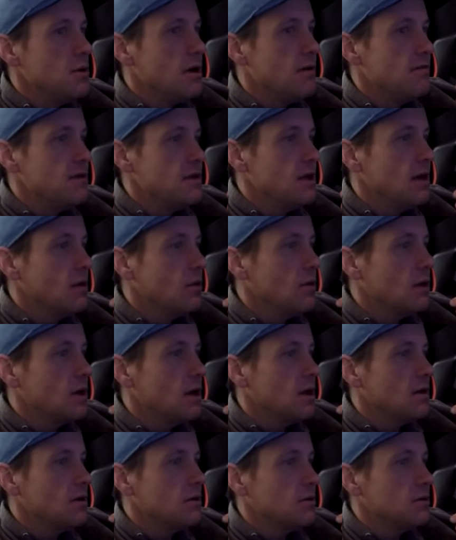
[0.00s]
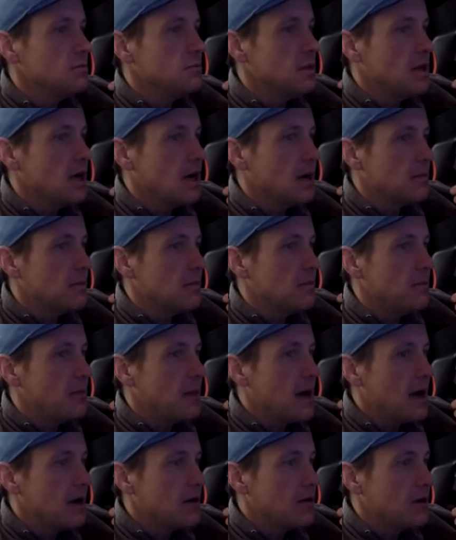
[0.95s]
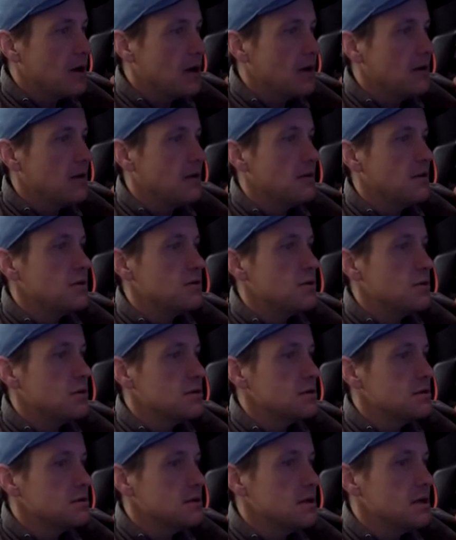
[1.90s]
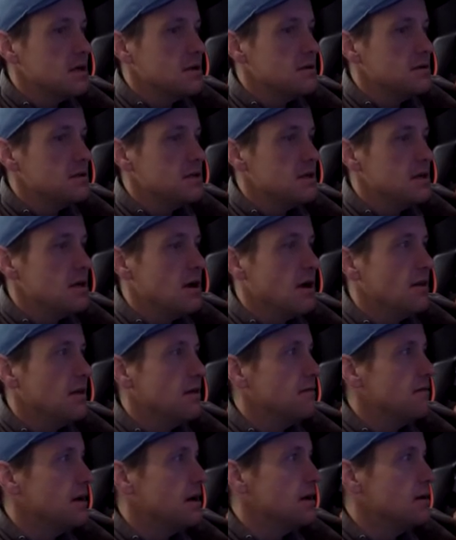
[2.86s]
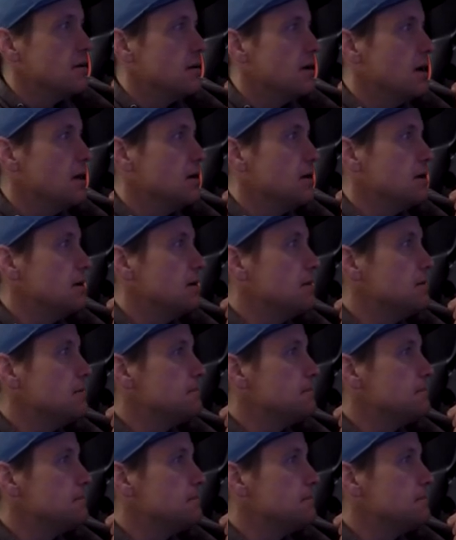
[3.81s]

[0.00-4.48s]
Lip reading: have the yellow color with black background on the dorsal that you see on the final color.